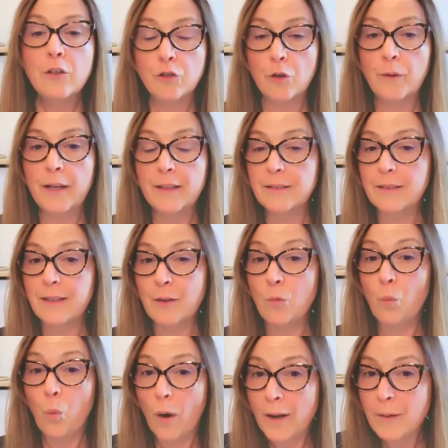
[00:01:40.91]
So it's
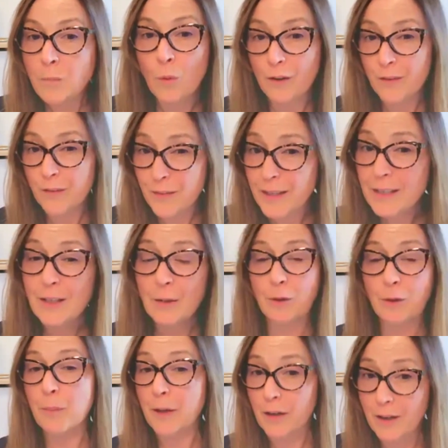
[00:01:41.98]
like one more thing
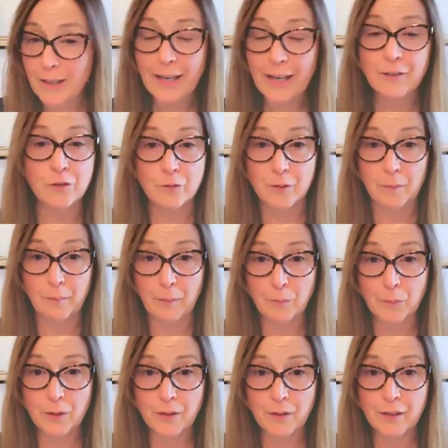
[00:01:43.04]
that the parent has to
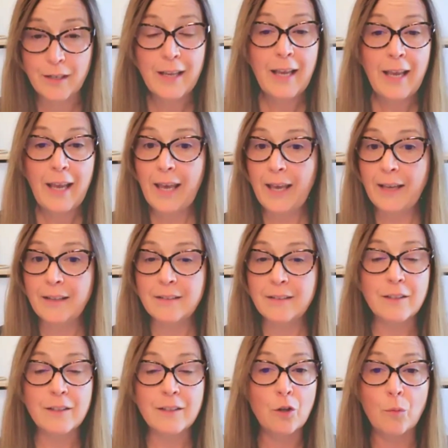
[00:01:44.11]
remember.
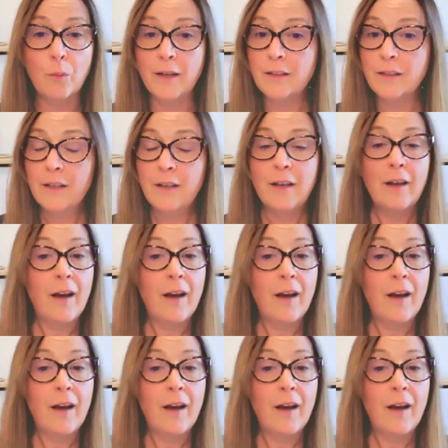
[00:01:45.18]
And you know what?